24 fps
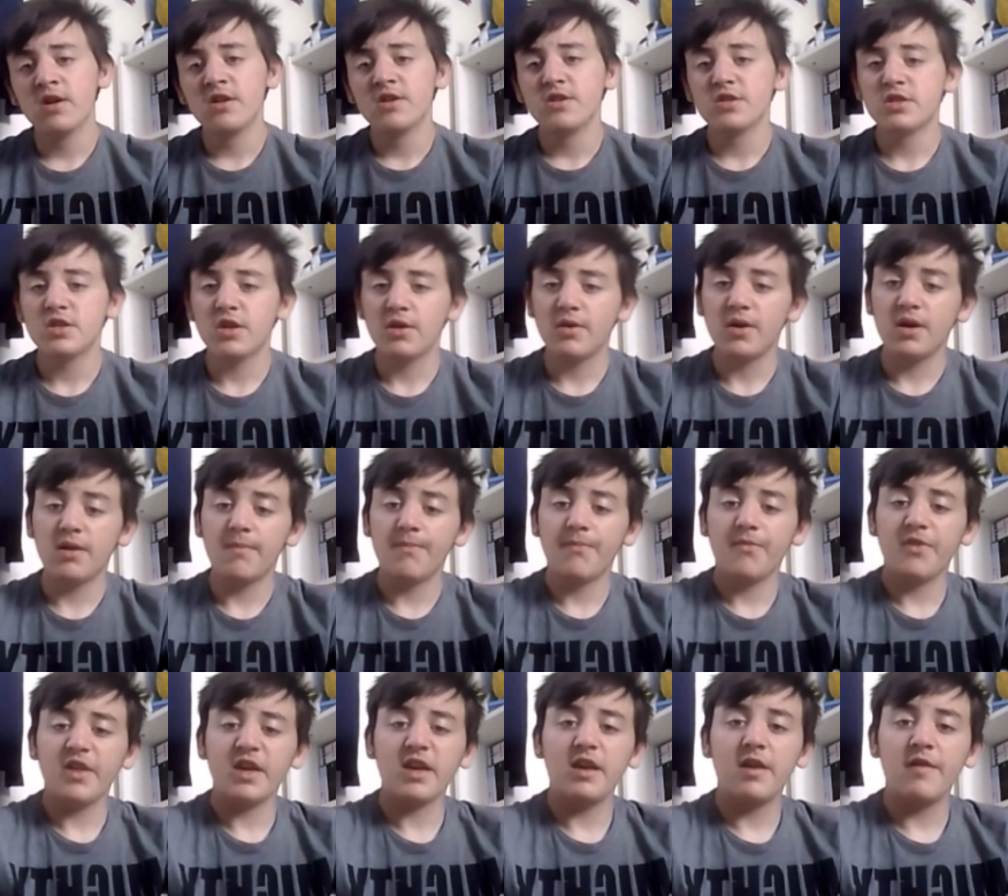So
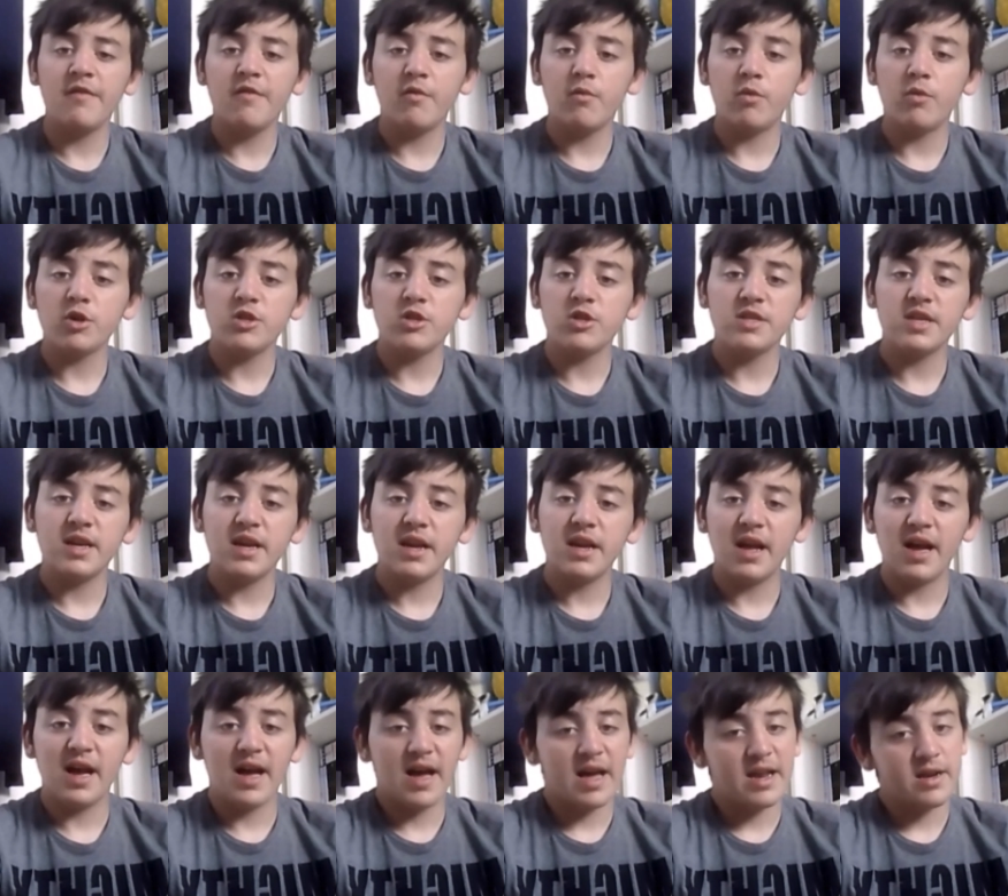thank you for
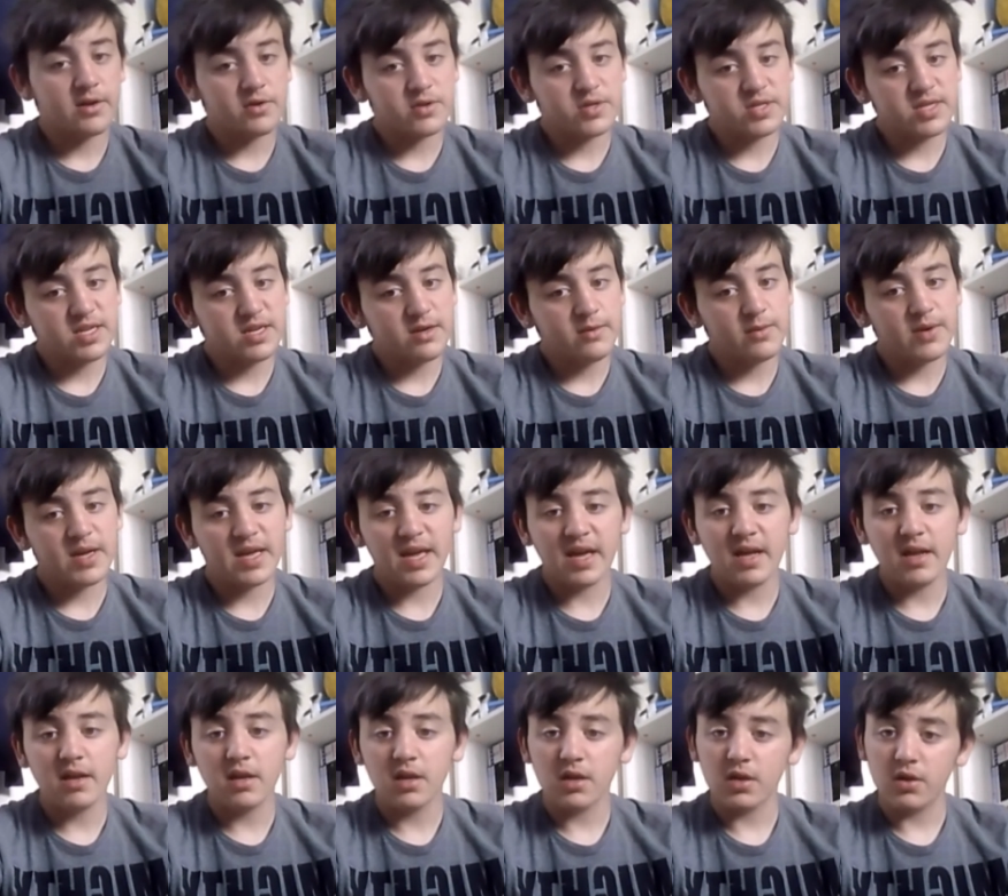watching, and I'll see you
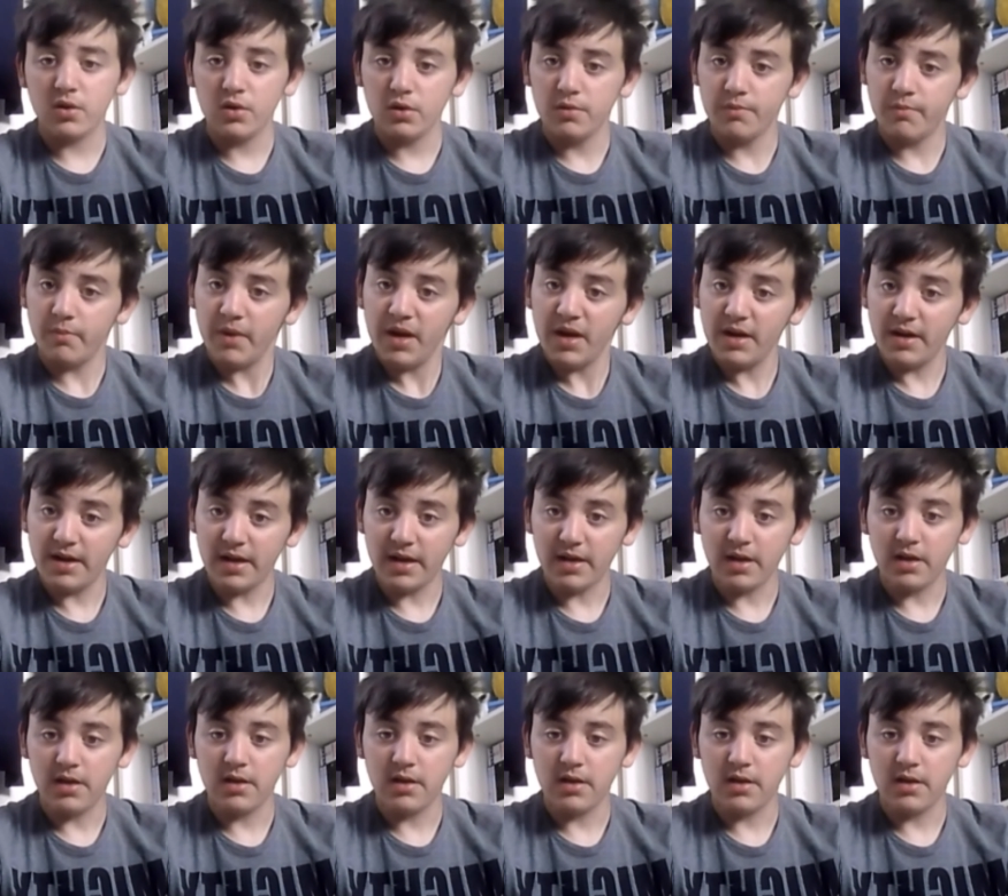again. Goodbye.